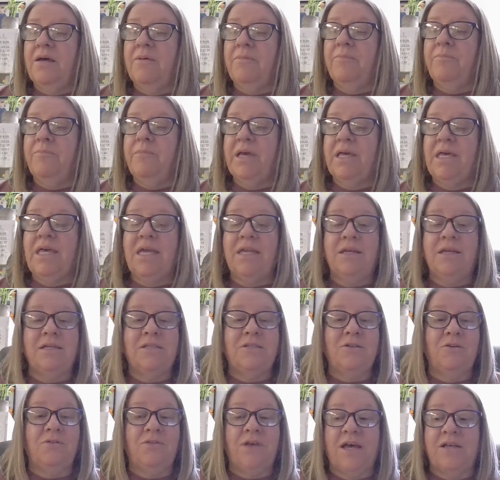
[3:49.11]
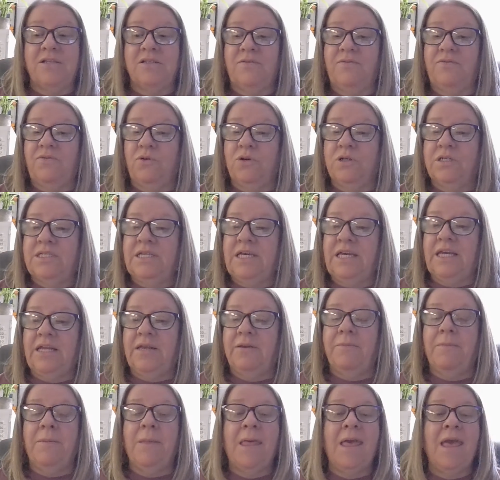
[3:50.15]
McKenna,
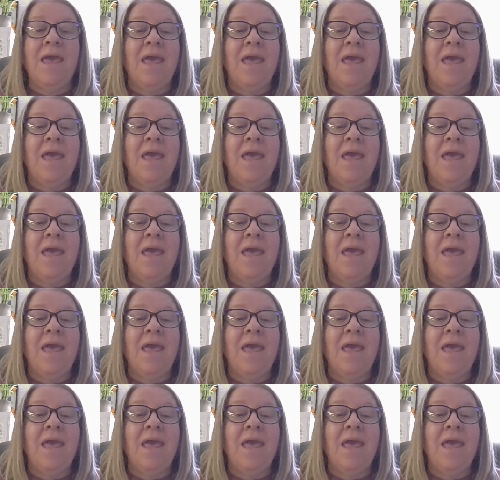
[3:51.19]
2014.